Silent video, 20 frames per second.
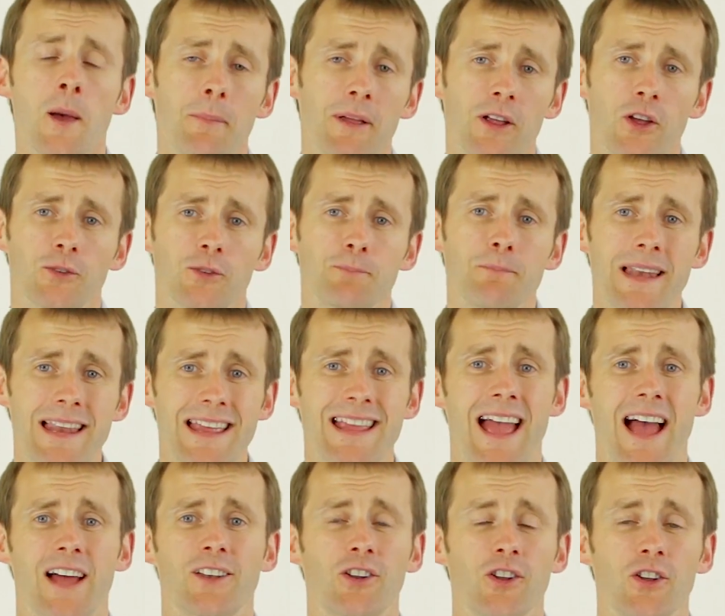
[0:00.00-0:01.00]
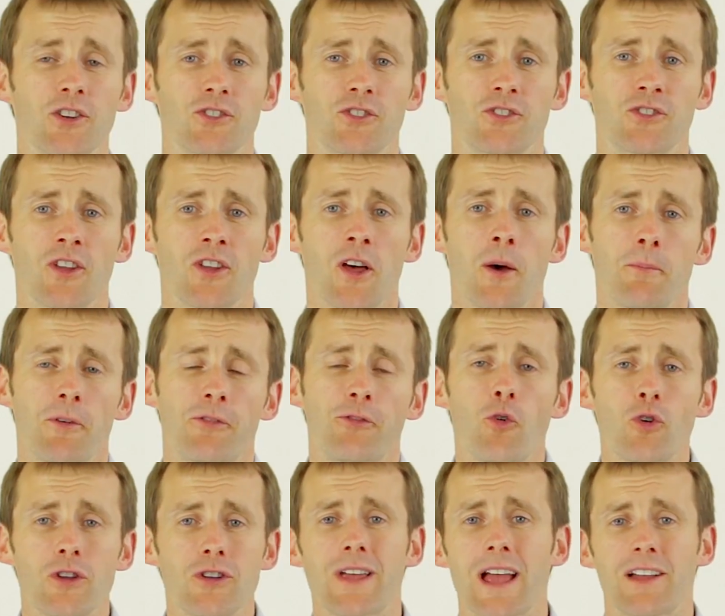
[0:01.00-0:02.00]
Because many candidates,
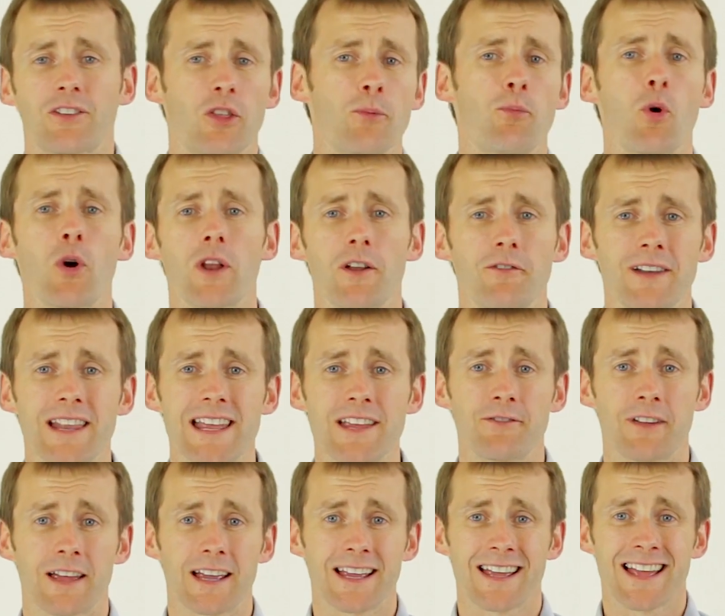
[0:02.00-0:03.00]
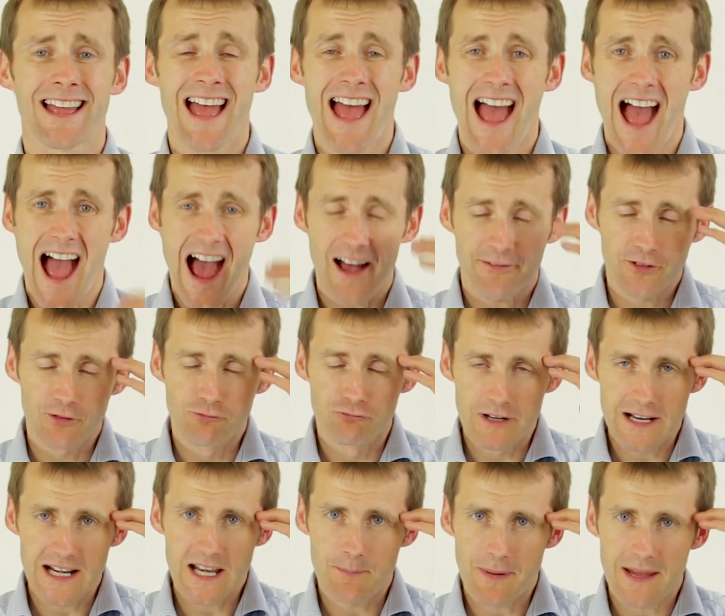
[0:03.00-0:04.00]
before you get to the point of leaving, have to
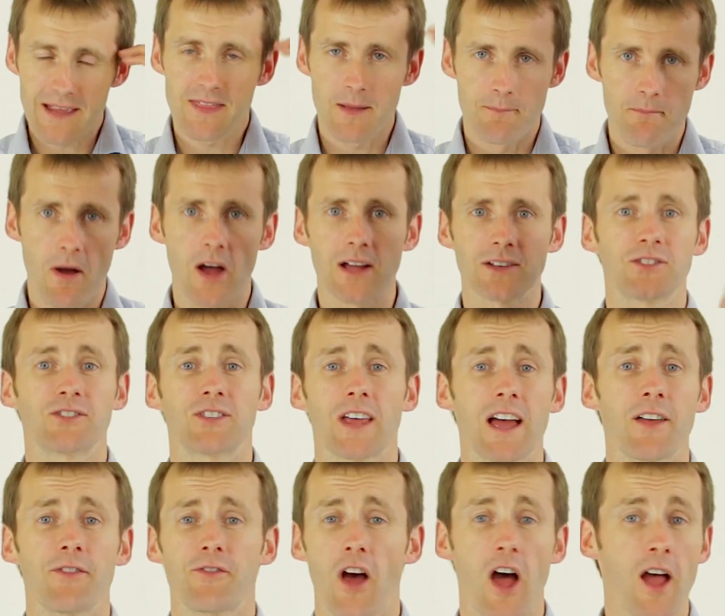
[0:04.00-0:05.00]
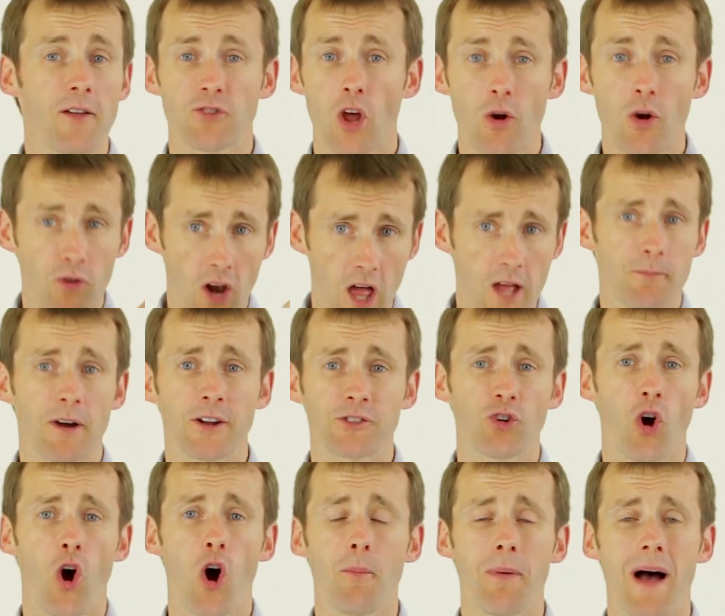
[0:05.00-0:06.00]
really be in the mindset that I don't like my
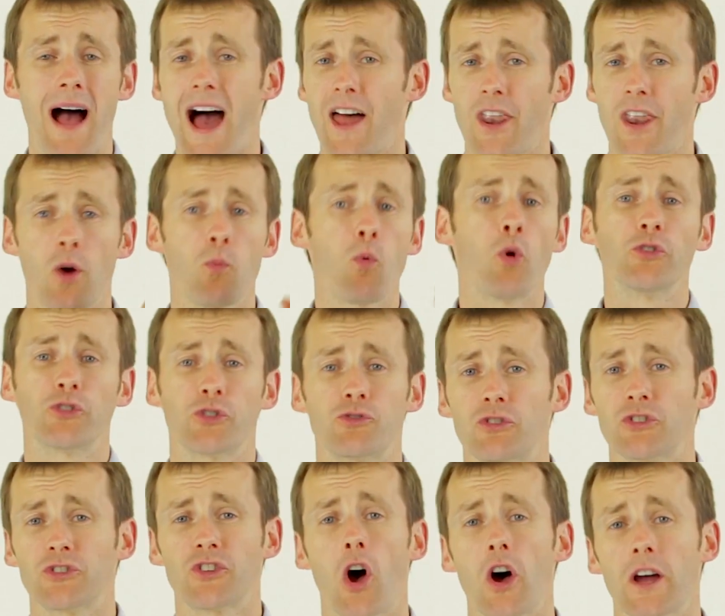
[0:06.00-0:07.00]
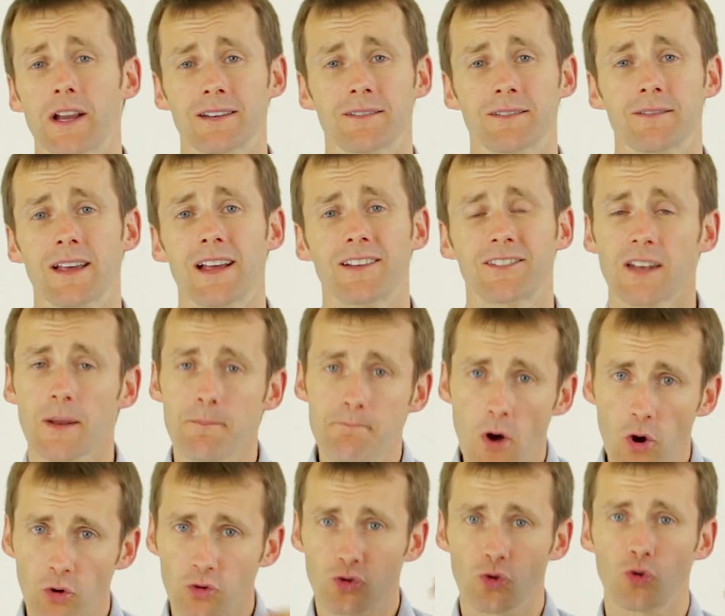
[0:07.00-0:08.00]
job and I want to resign. It's an
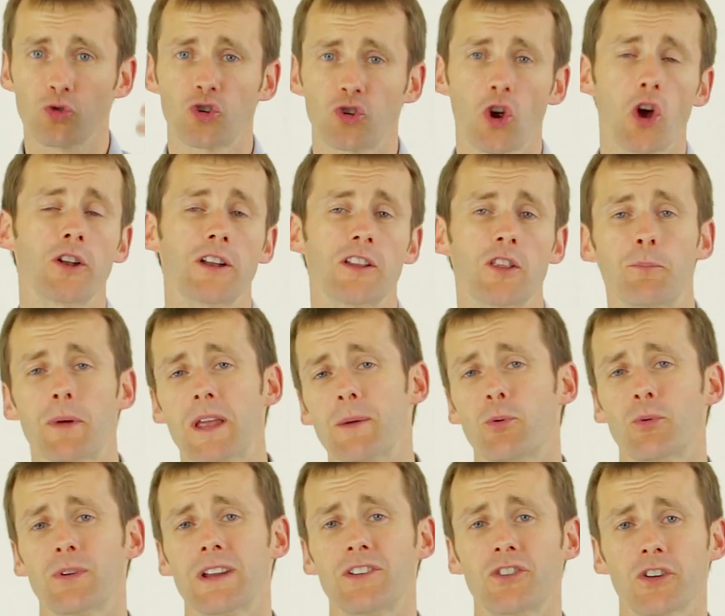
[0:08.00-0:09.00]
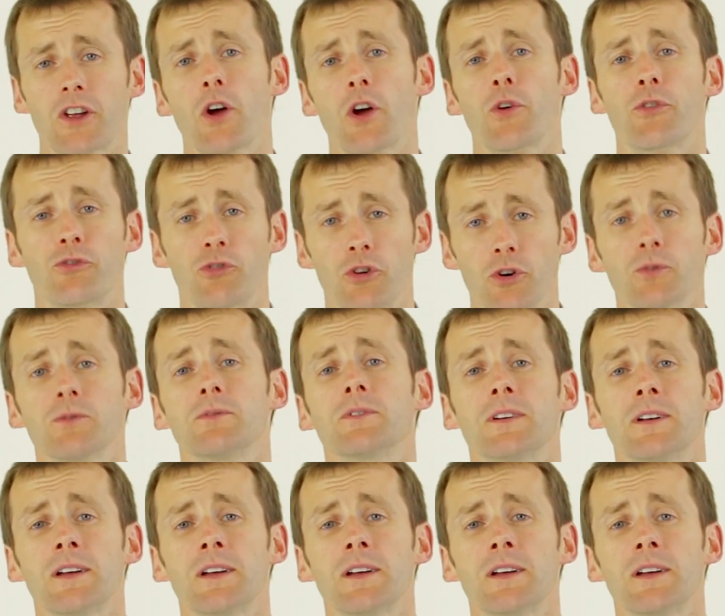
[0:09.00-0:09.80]
emotional journey that people need to go through.